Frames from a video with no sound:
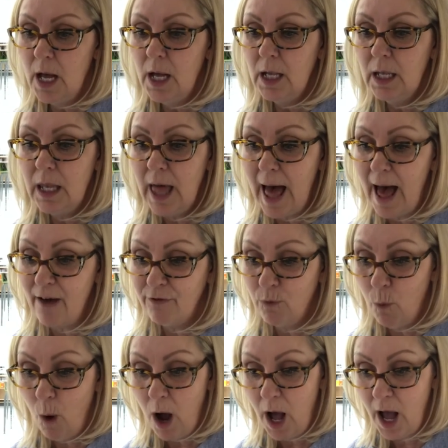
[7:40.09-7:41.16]
Laugh
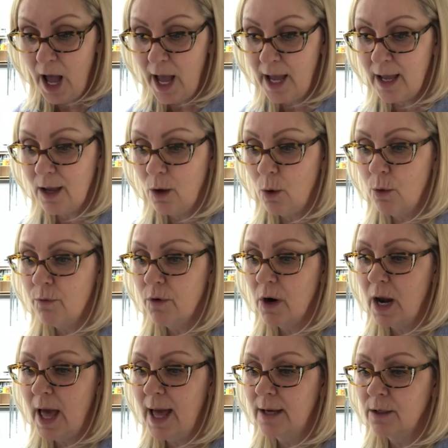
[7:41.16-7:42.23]
why,
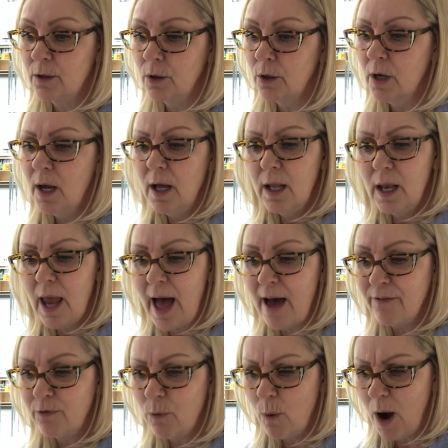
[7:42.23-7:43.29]
Overlander?
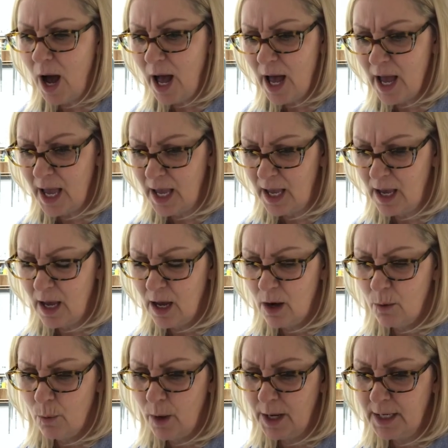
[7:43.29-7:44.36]
Laugh why?
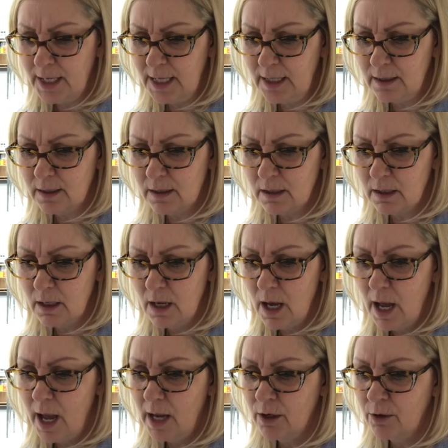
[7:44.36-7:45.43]
One hissed,
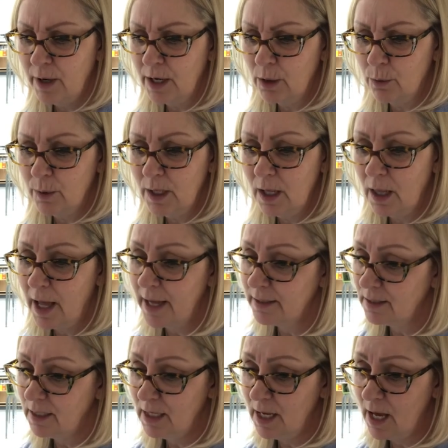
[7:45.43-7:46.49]
and Gregor
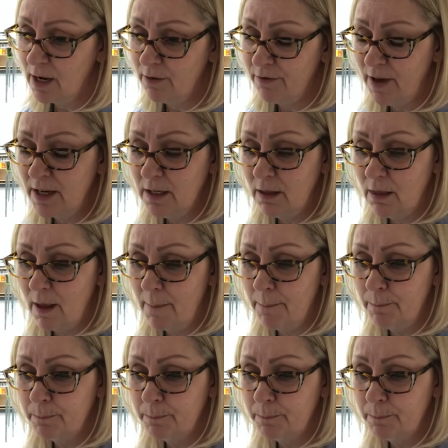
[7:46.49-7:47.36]
realized he had offended them.